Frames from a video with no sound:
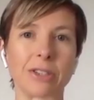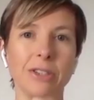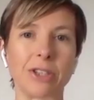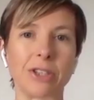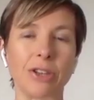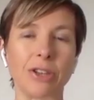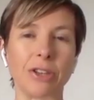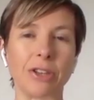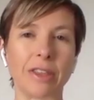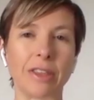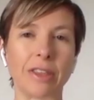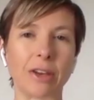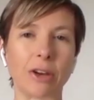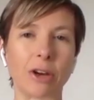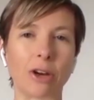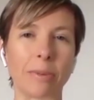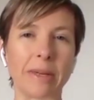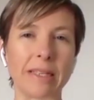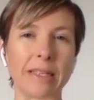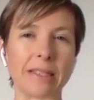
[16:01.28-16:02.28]
do you think there
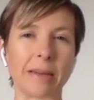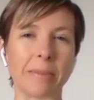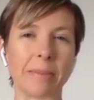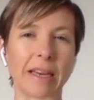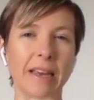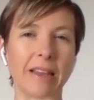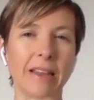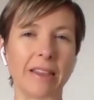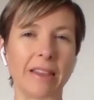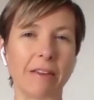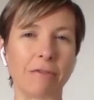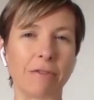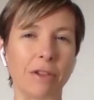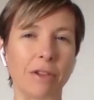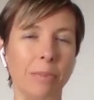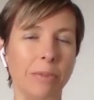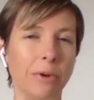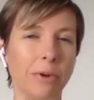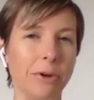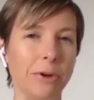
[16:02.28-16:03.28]
could have been something in that for the
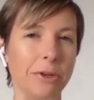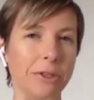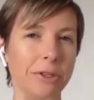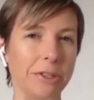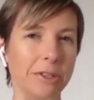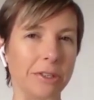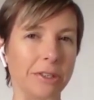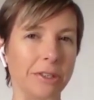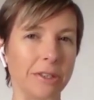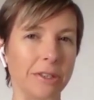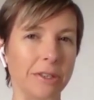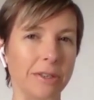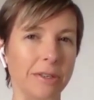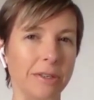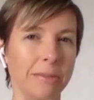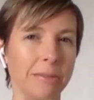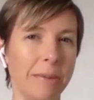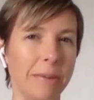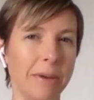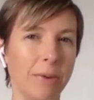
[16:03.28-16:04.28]
bird?
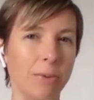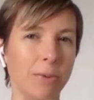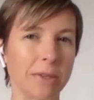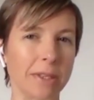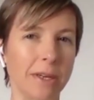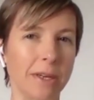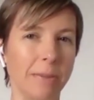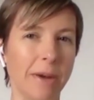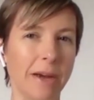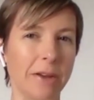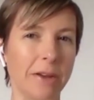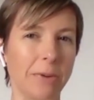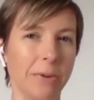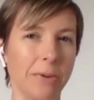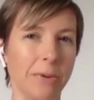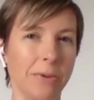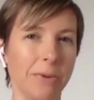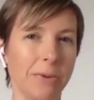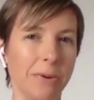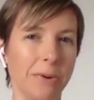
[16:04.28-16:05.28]
Maybe it wasn't about you
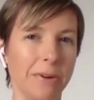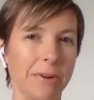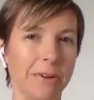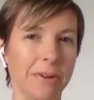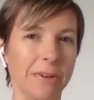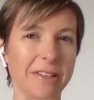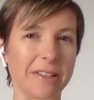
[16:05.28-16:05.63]
at all.